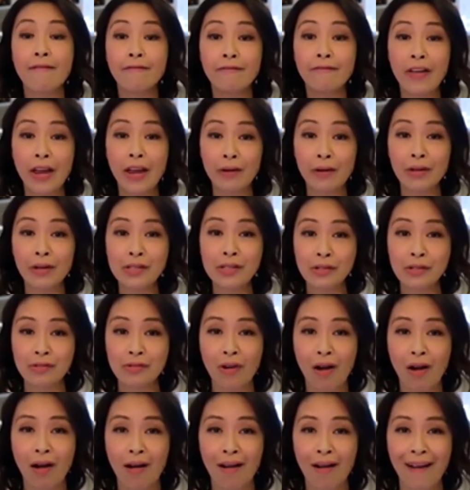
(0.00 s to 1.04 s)
very
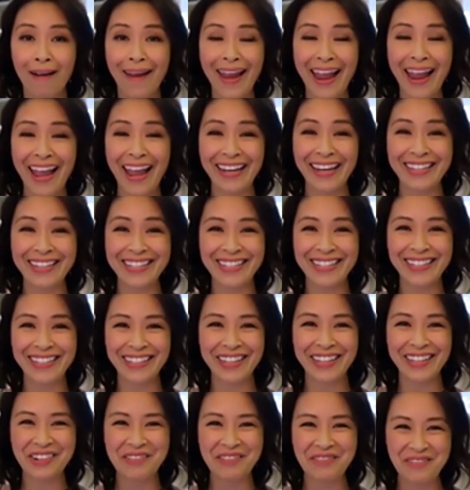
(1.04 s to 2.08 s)
strong and
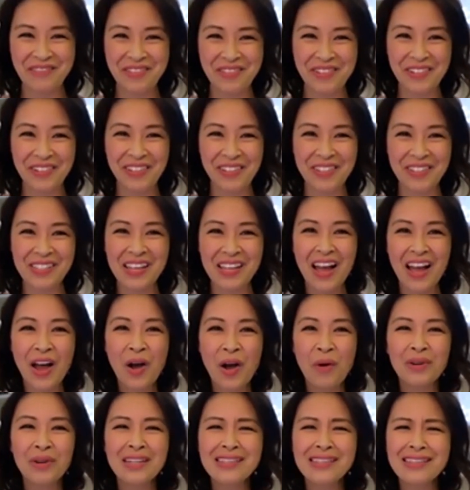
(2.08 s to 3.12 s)
clear rules.
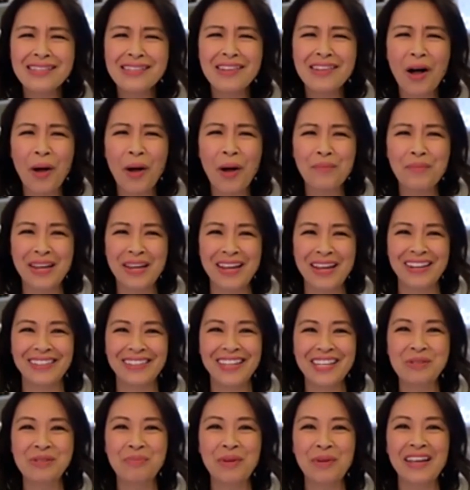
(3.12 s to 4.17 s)
What does this all mean?
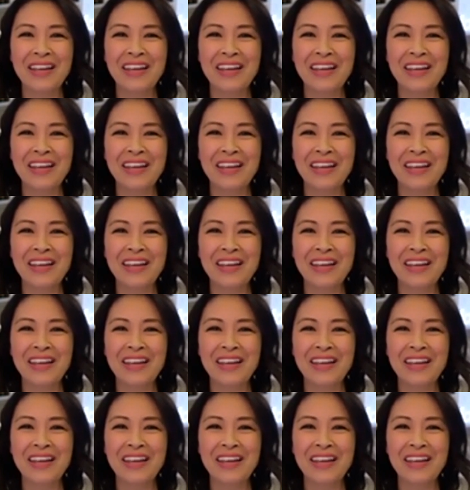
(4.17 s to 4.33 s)
Let's bring in